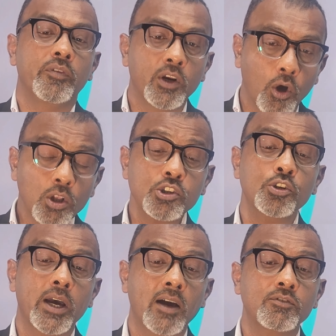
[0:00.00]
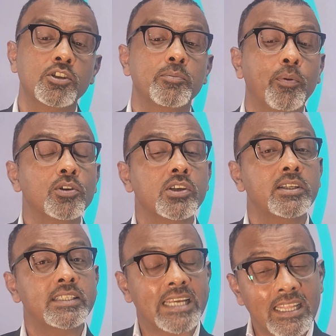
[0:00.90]
you'll also have to deposit
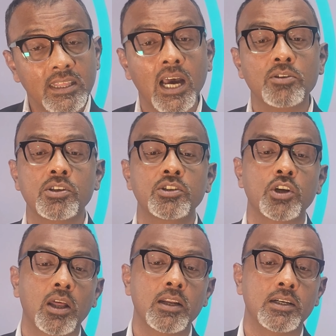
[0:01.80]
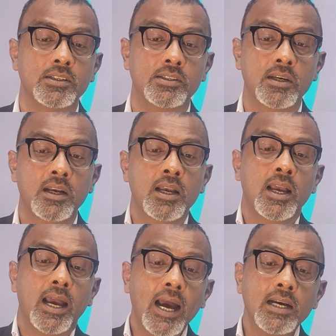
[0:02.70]
$10,000
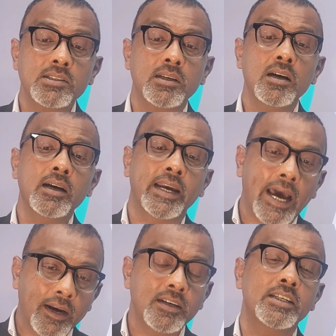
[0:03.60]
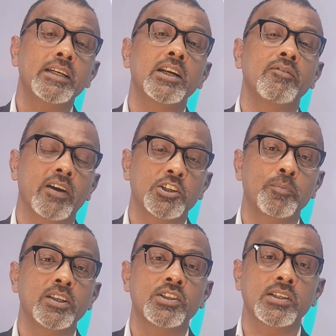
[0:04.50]
as a guaranteed
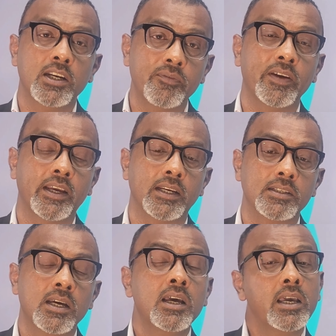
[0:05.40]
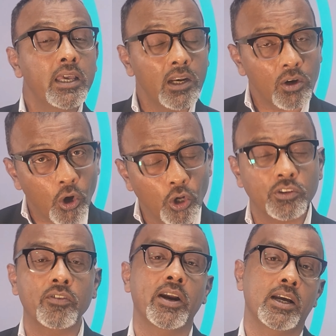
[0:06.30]
investment certificate in an
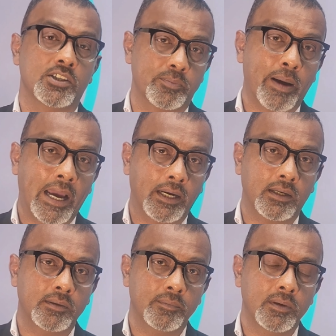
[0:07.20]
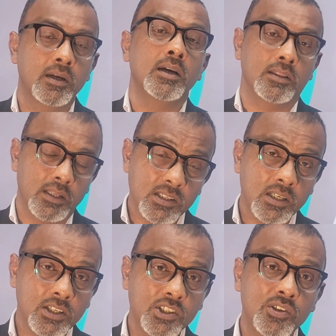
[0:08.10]
authorized bank. This
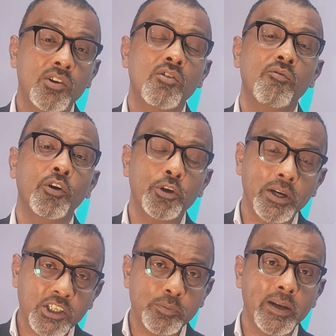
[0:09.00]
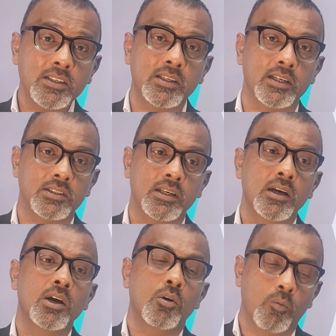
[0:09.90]
is for your expenses
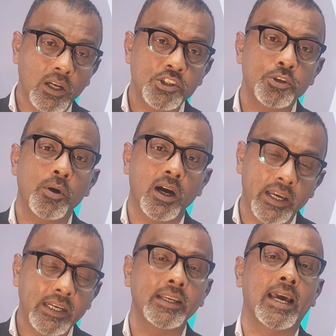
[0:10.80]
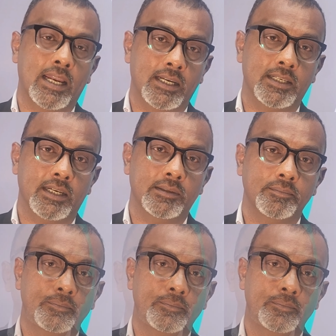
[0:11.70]
once you are in Canada.